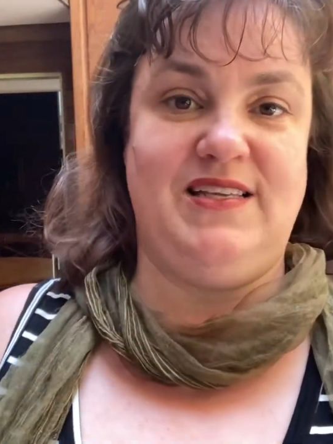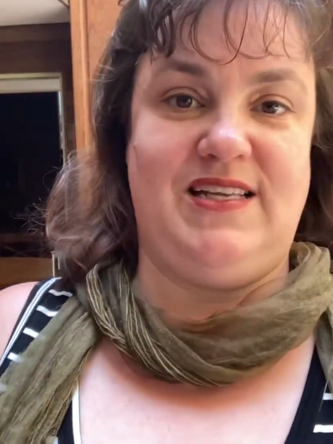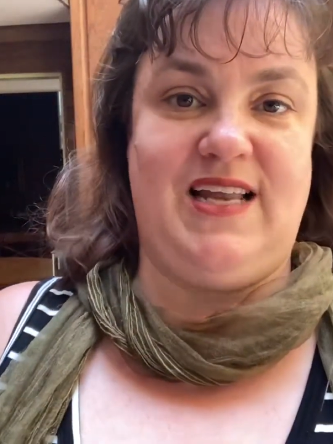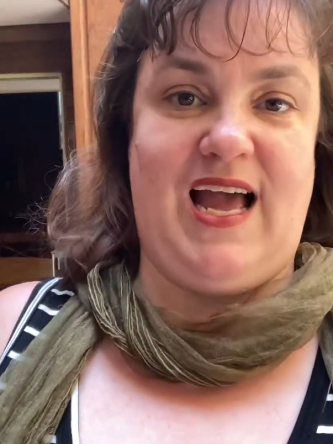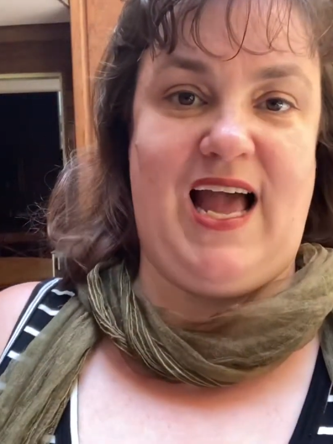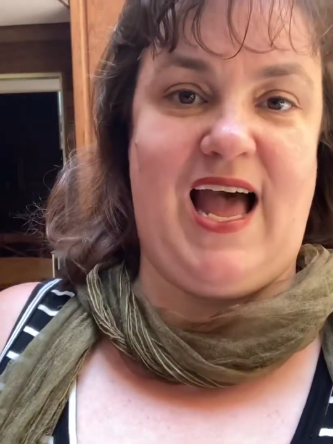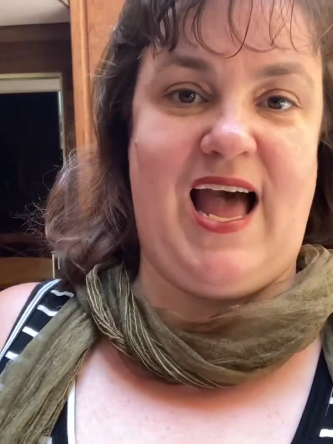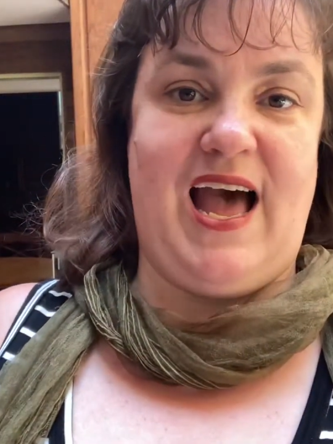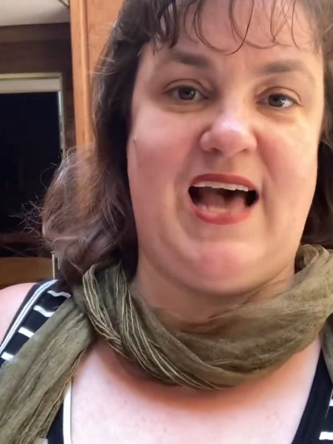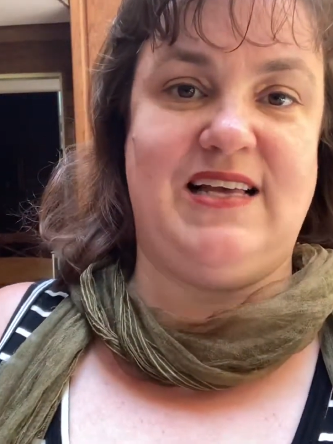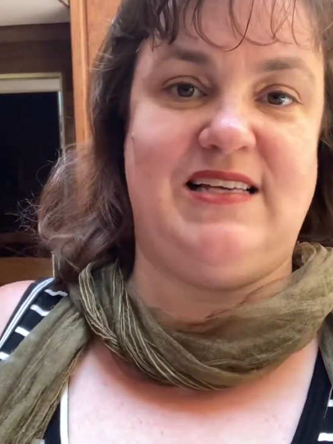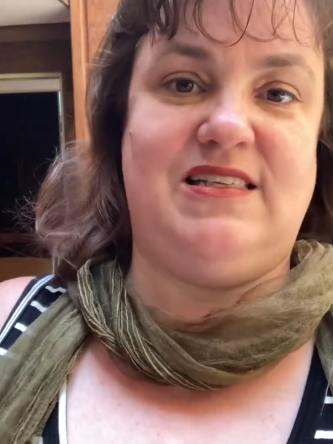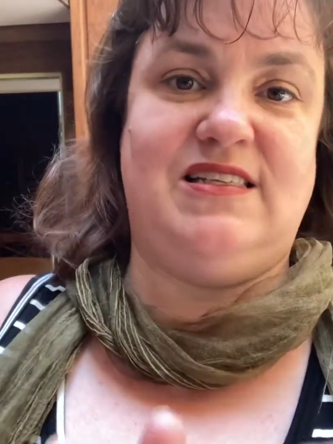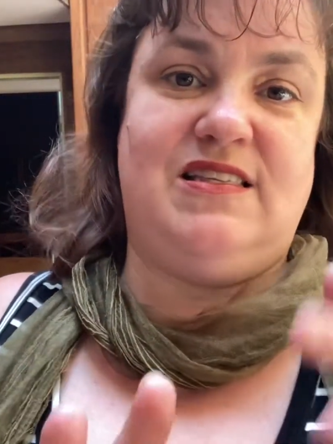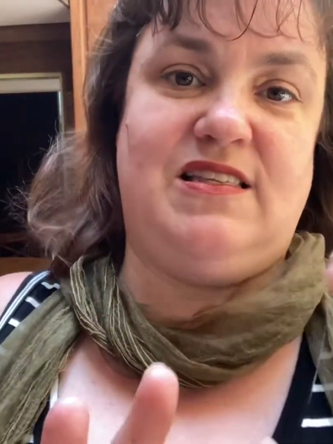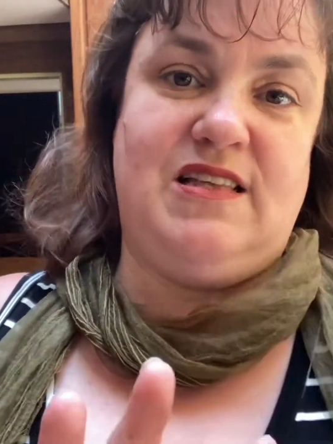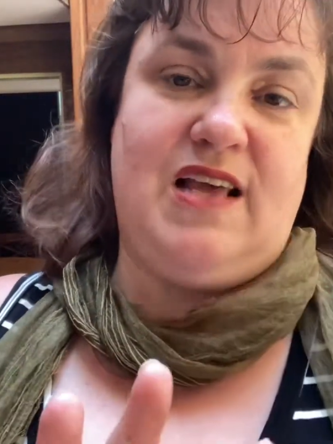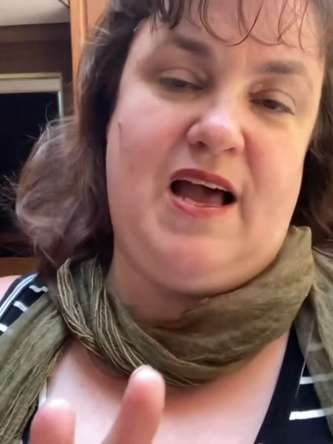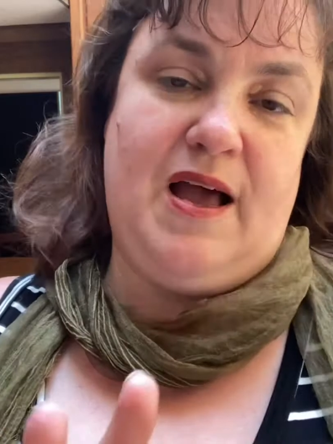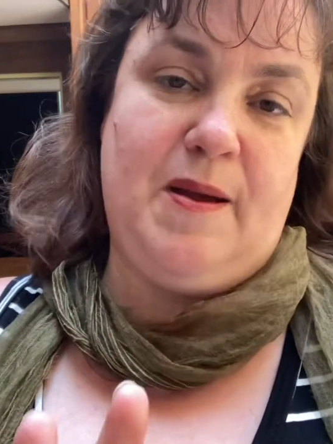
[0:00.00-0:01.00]
has
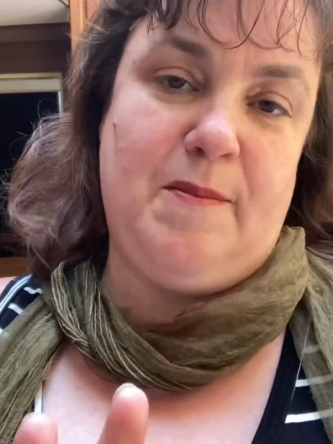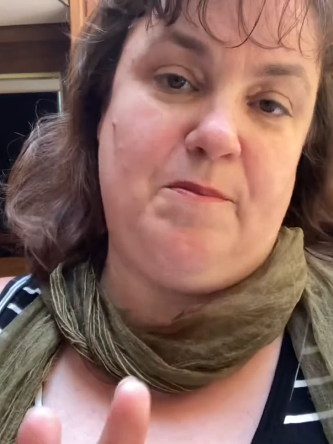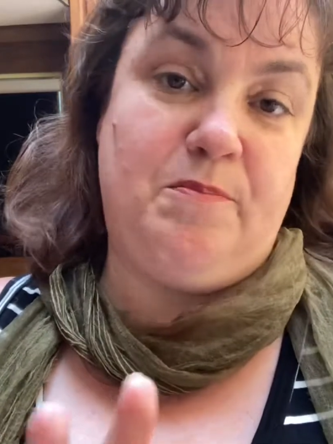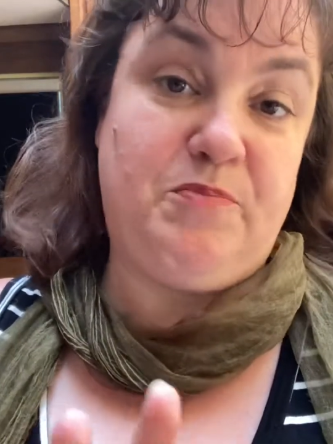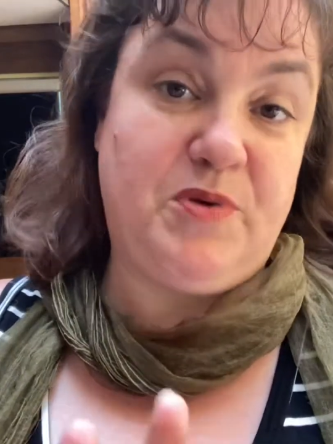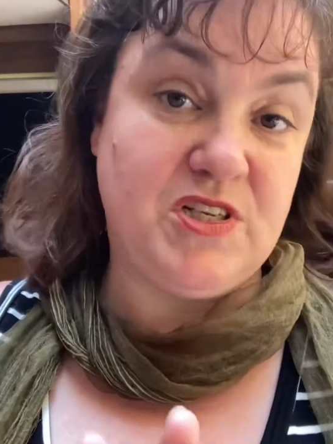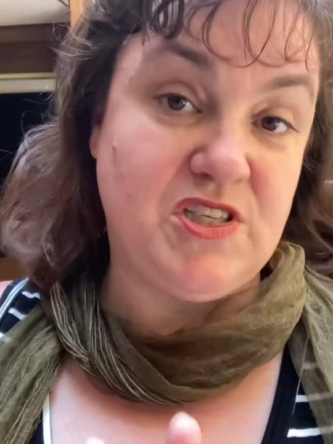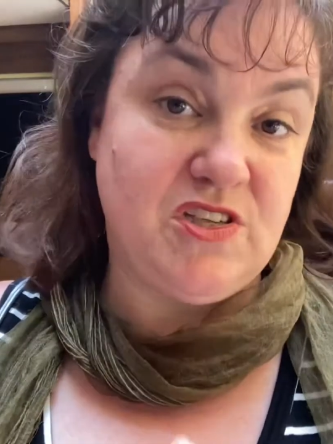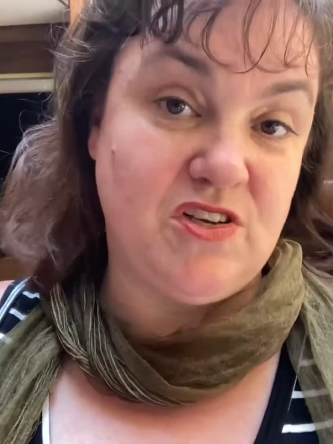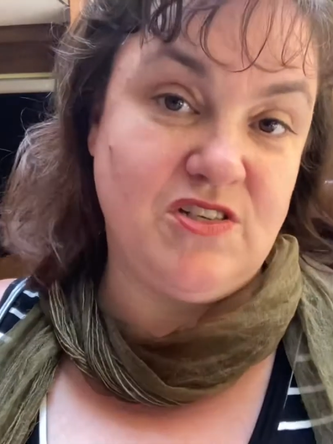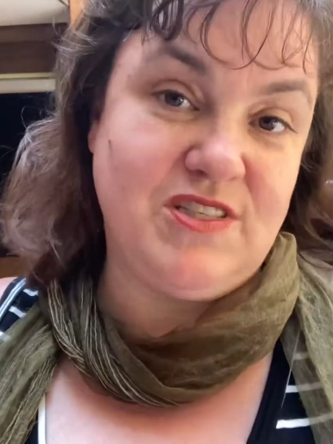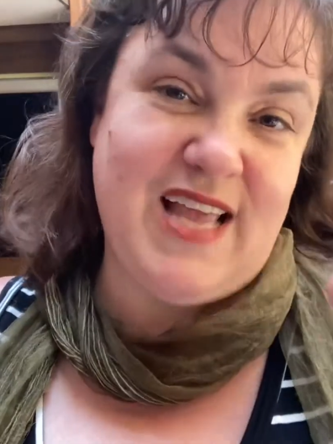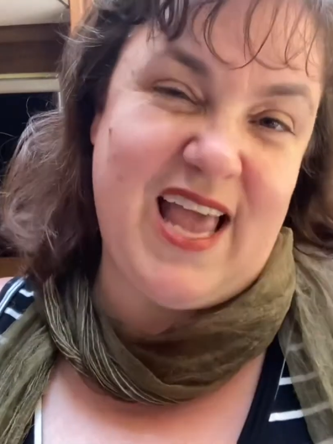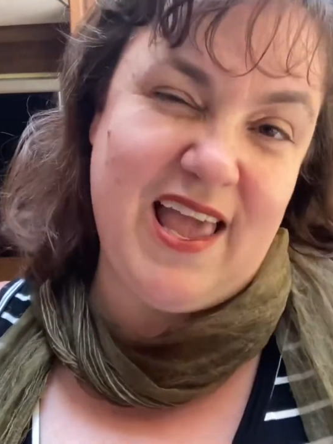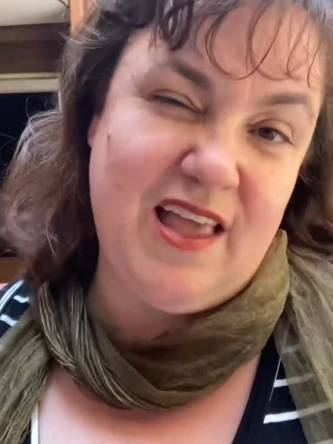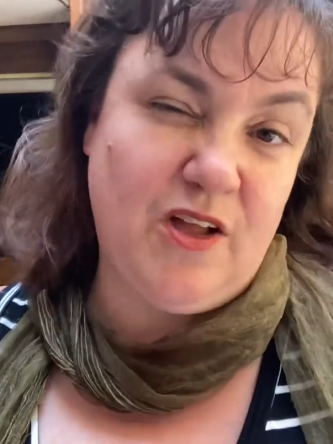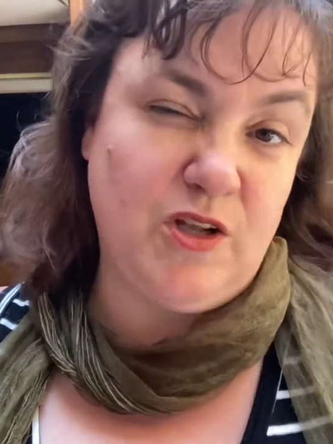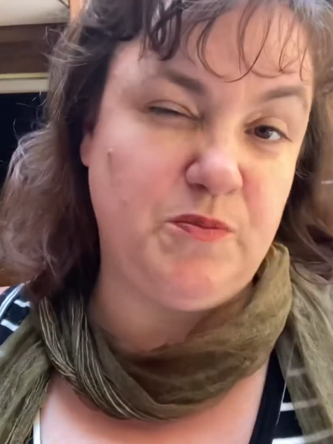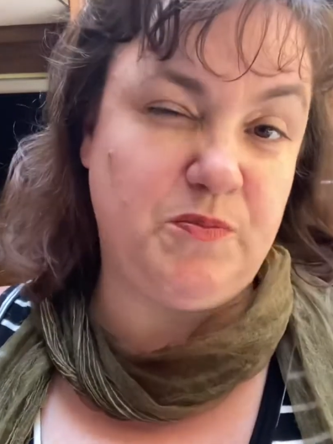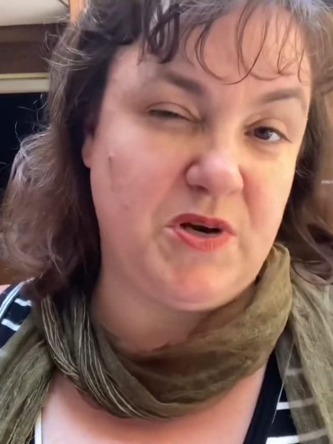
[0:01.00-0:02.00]
bristles,
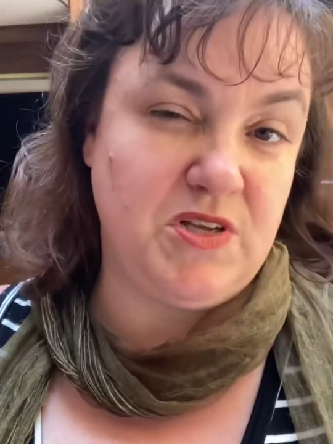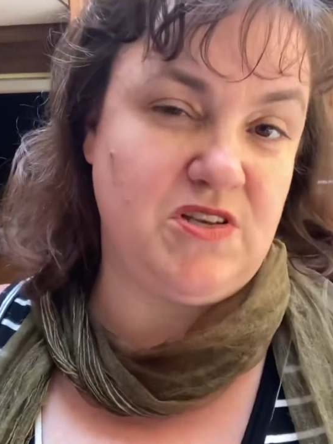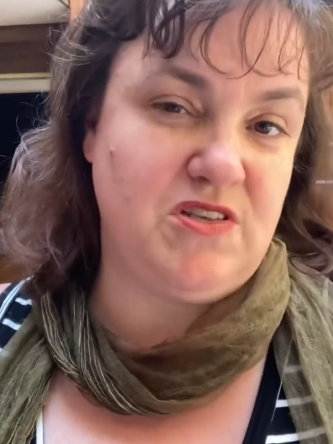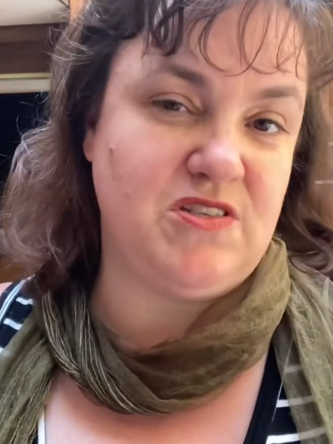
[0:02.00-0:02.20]
angled bristles